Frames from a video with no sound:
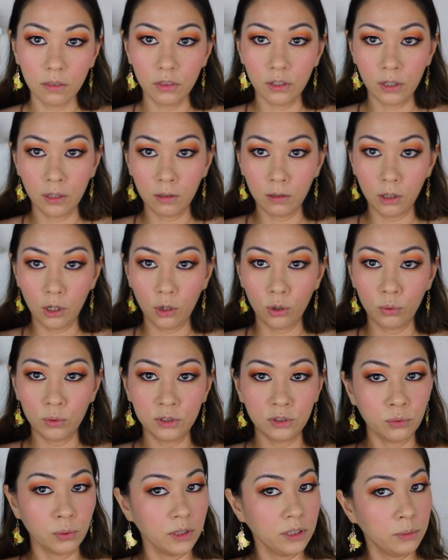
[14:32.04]
The glow
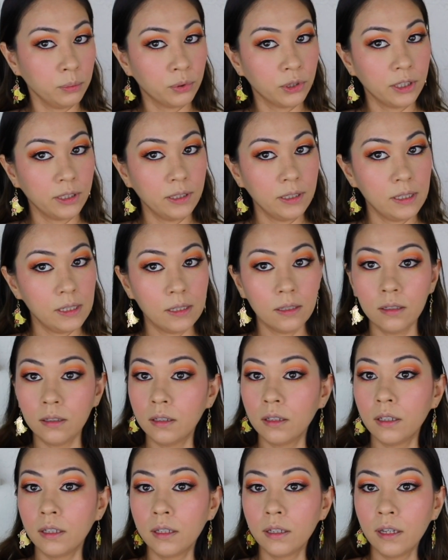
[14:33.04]
is really pretty.
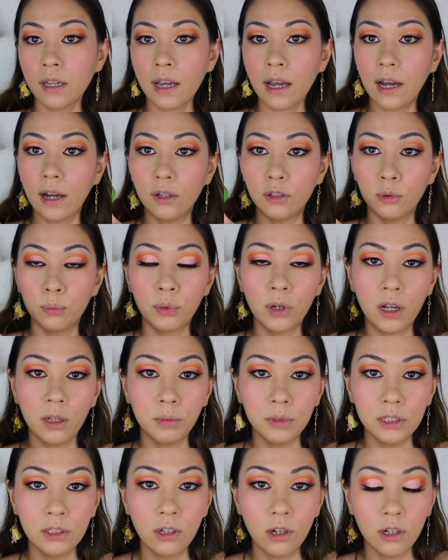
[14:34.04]
I would have
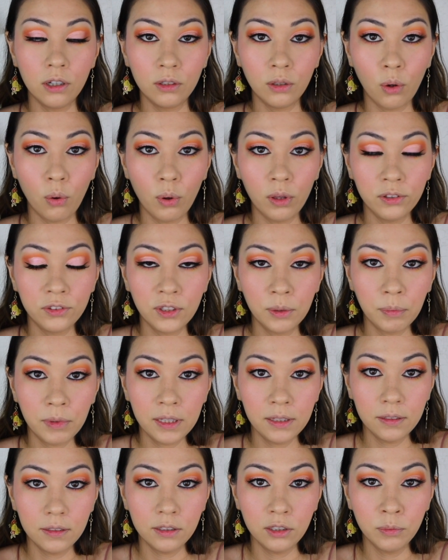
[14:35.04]
probably gone with
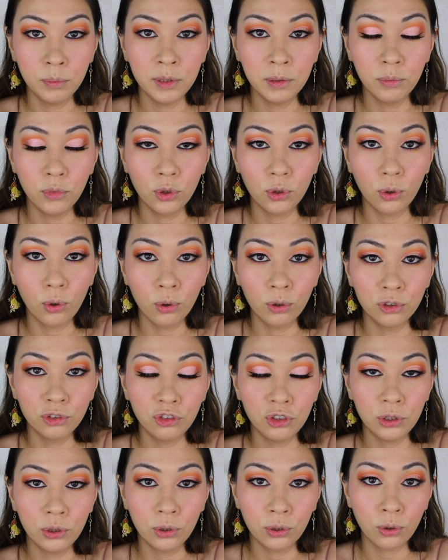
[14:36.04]
something a little bit more
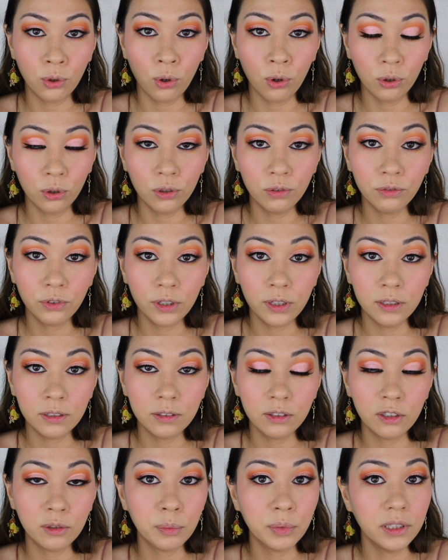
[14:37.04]
orangey or coral for
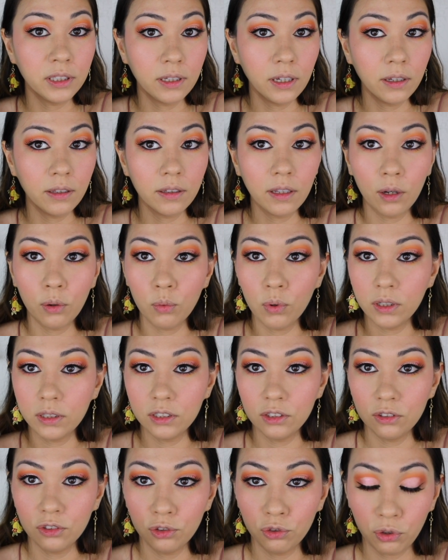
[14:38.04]
this look, but again, I
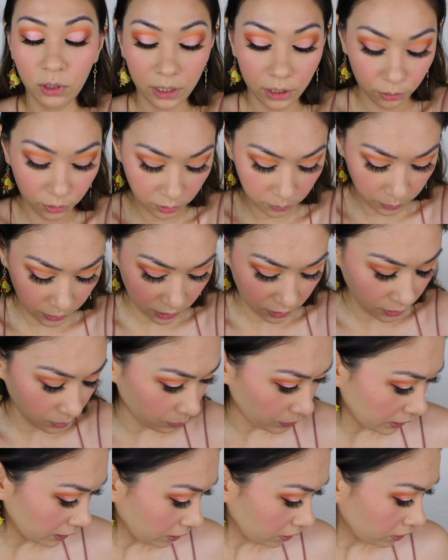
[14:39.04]
wanted to try out the Peony
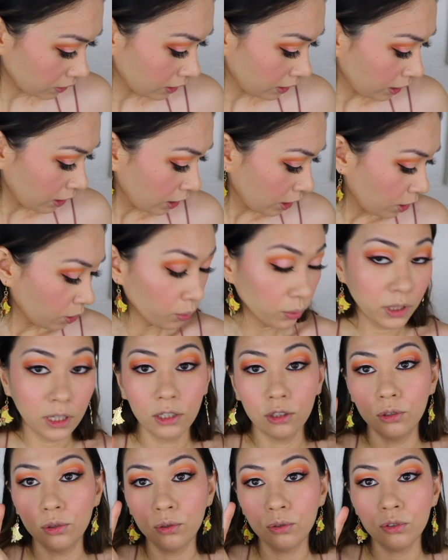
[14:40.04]
Pink. What I
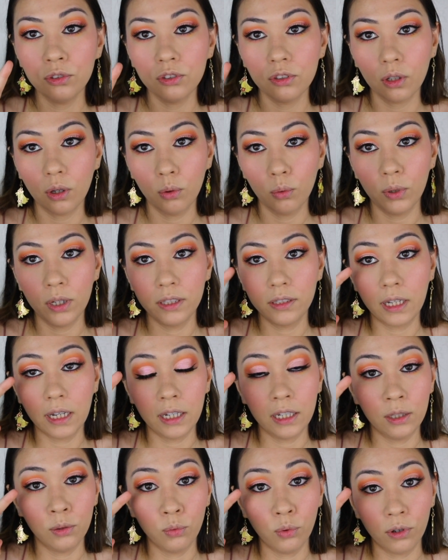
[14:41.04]
used when
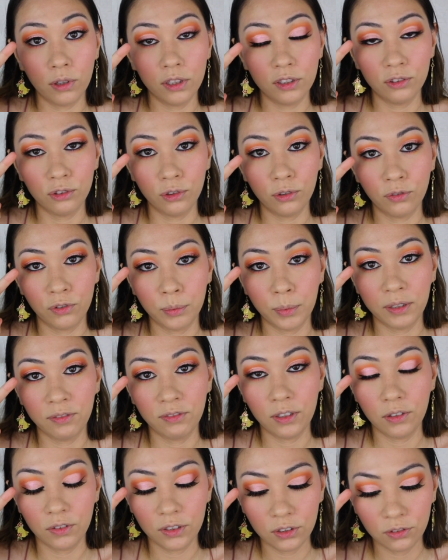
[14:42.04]
I wore this look for my
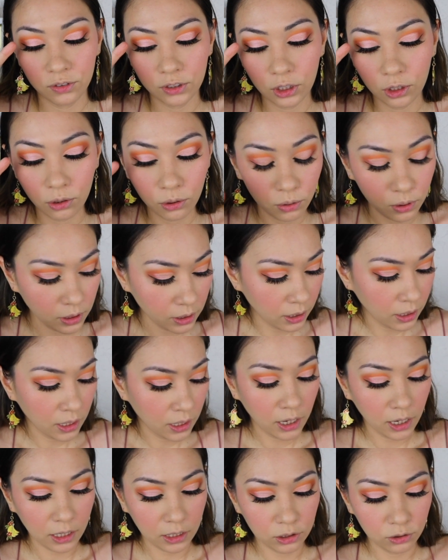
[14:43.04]
favorites video,
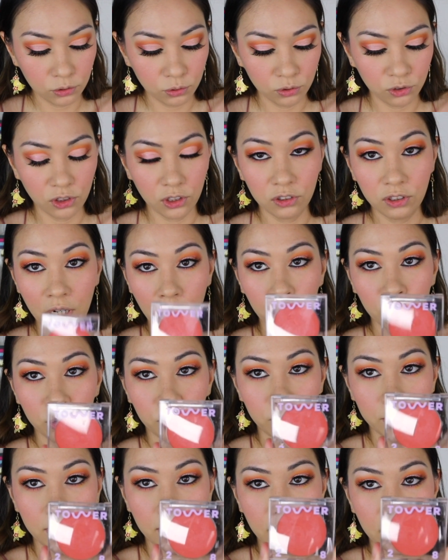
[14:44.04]
I used the Tower
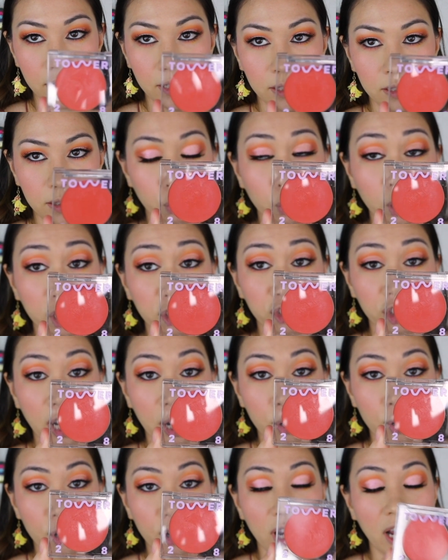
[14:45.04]
28 Rush
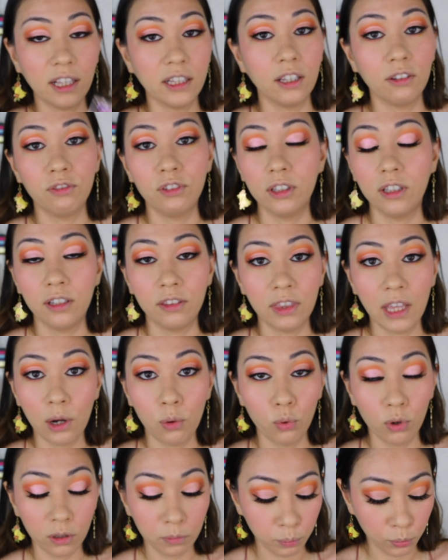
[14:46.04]
Hour, and I feel like that
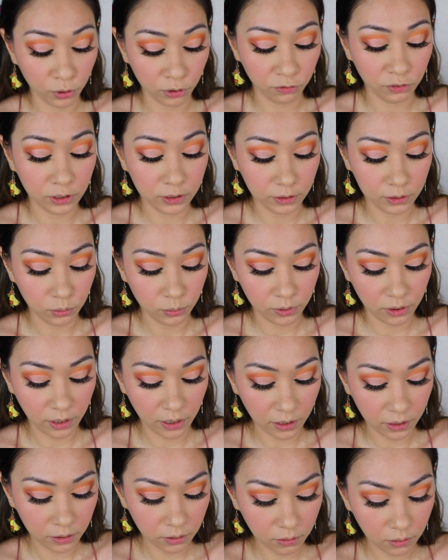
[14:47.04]
worked perfectly with
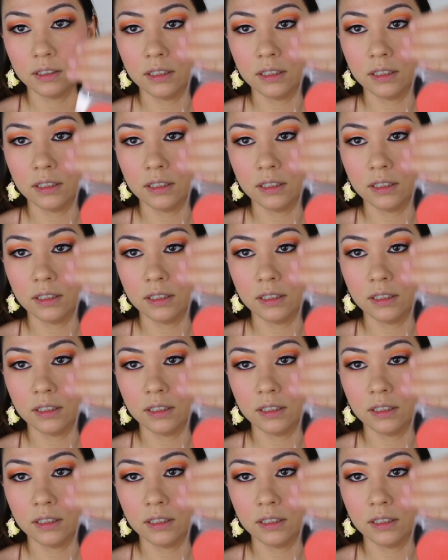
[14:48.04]
that.